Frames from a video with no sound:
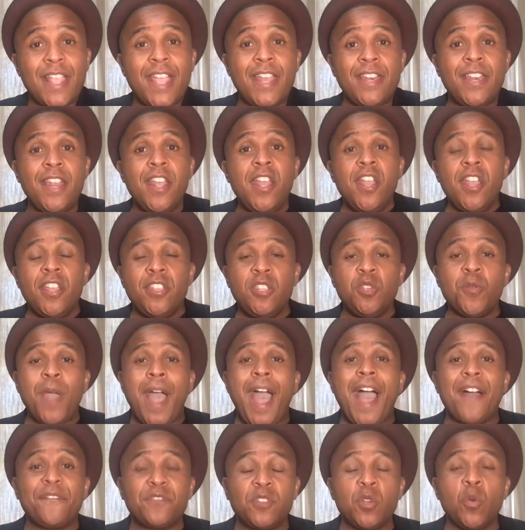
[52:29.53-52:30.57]
And you
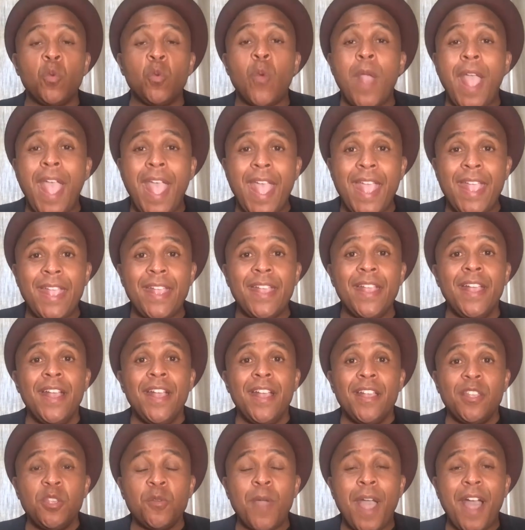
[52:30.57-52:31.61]
have to weigh,
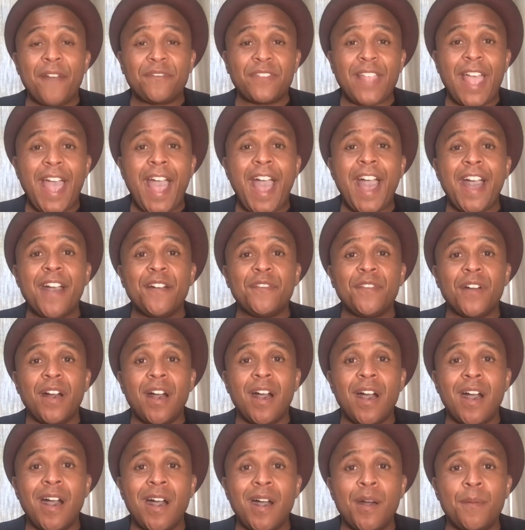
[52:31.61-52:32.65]
you have to have
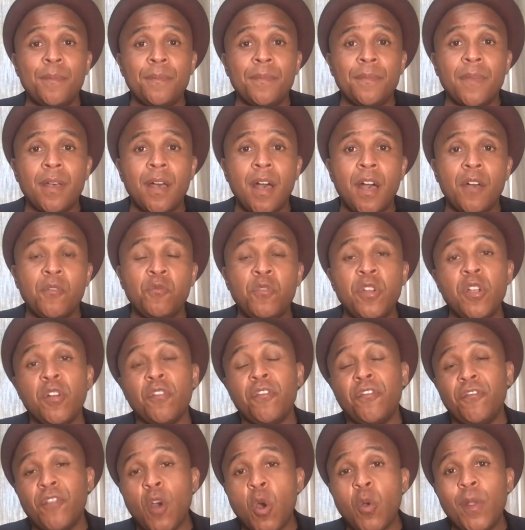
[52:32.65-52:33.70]
um, a real
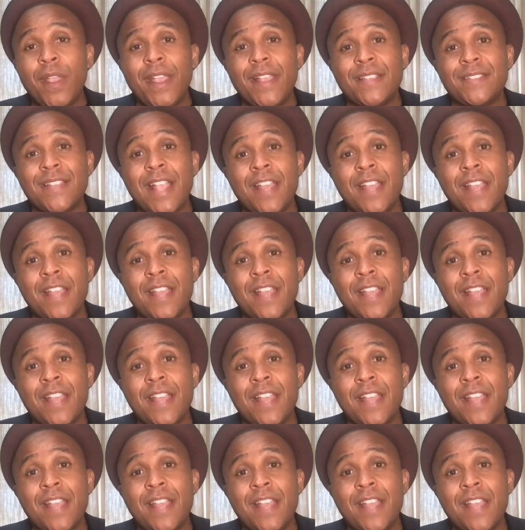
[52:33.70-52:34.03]
focus.